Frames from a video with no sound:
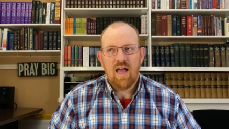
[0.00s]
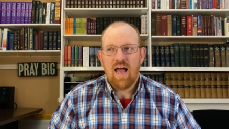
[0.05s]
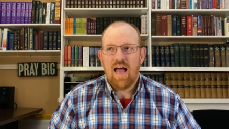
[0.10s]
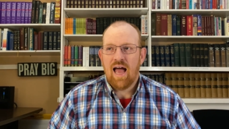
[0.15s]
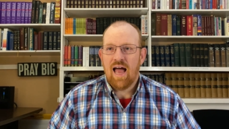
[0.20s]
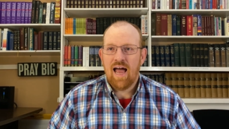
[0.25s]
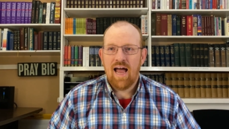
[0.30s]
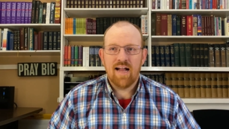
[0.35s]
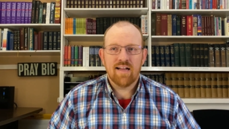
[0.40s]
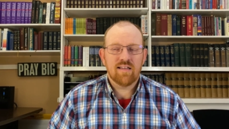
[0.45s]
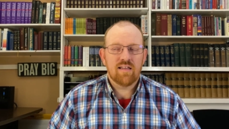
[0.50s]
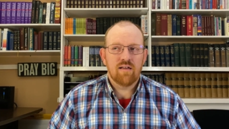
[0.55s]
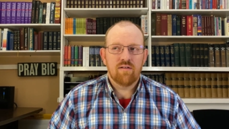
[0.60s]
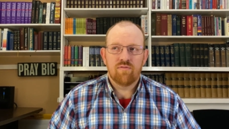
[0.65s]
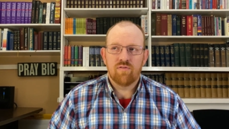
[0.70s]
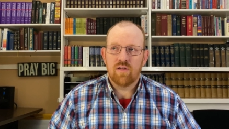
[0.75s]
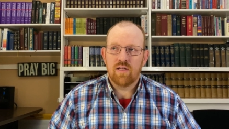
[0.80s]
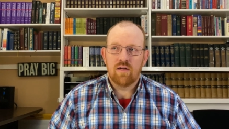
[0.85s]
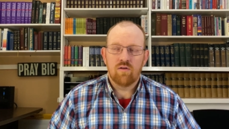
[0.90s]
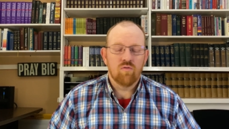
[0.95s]

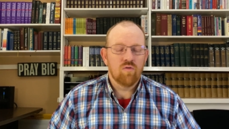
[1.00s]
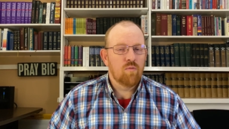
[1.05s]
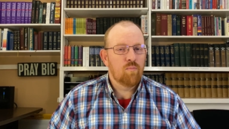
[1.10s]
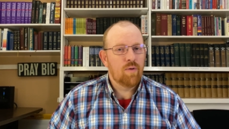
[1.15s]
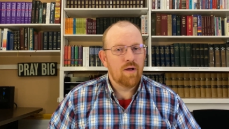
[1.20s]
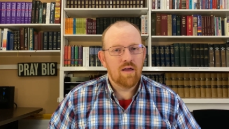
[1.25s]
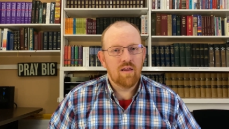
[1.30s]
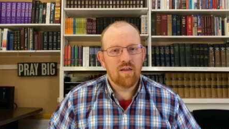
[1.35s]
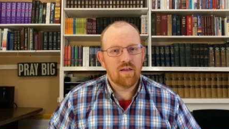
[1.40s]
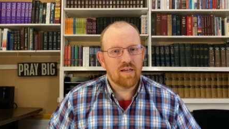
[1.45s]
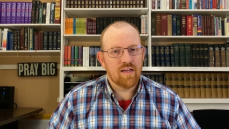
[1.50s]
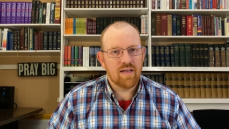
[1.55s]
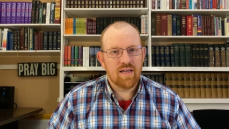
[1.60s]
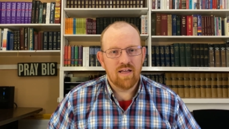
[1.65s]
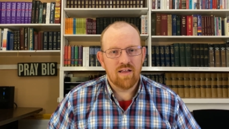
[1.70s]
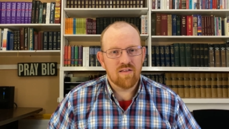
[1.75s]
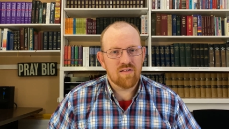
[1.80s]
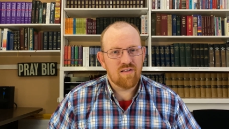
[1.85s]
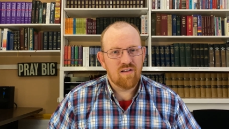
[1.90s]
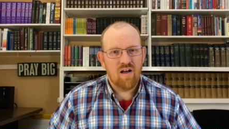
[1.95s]
actively rebelling
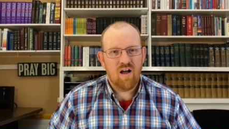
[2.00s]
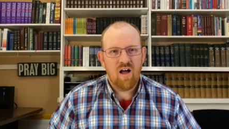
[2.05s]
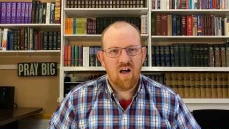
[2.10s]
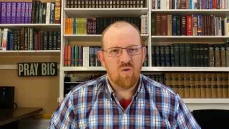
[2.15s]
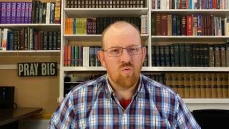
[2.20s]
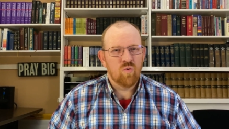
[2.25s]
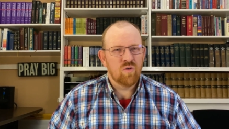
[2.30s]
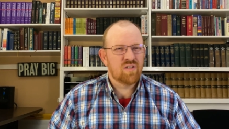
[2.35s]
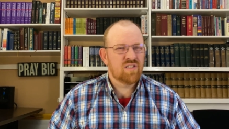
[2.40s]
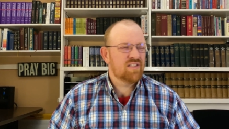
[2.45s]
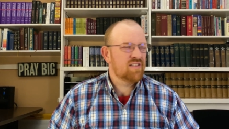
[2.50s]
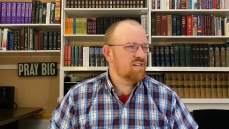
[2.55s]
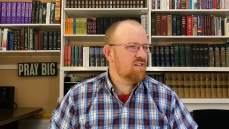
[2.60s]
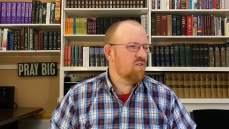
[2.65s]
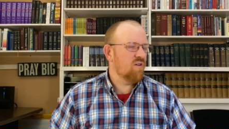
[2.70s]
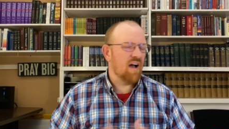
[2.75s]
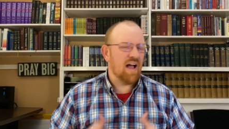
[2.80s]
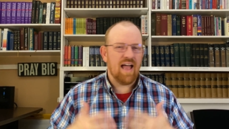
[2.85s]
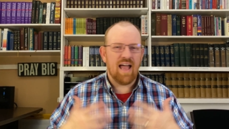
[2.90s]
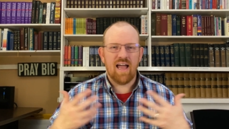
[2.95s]
against God, we're
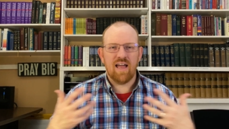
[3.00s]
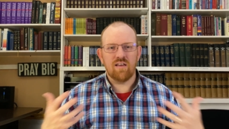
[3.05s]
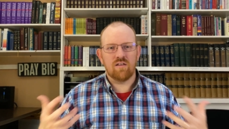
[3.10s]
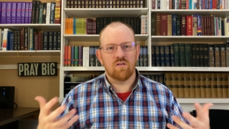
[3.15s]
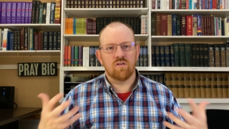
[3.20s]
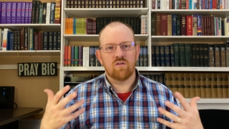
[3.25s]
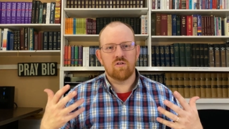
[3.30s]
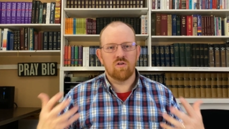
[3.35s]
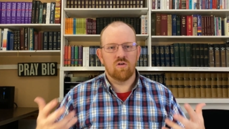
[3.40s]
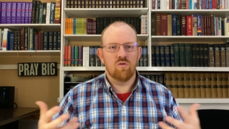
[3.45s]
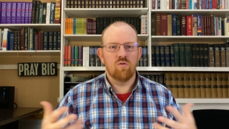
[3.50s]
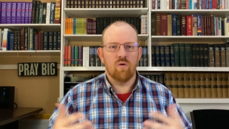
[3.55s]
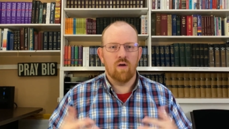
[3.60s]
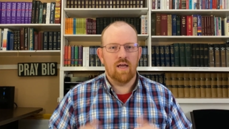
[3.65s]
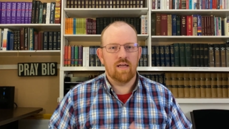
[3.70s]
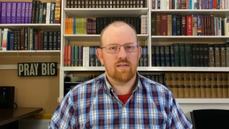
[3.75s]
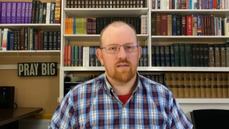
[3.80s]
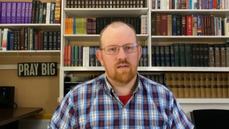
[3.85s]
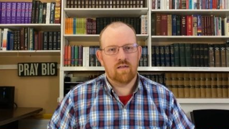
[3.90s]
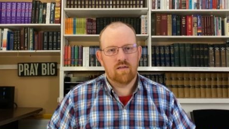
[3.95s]
still adding to
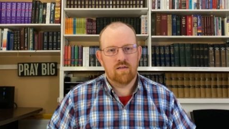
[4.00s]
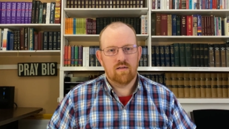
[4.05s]
it.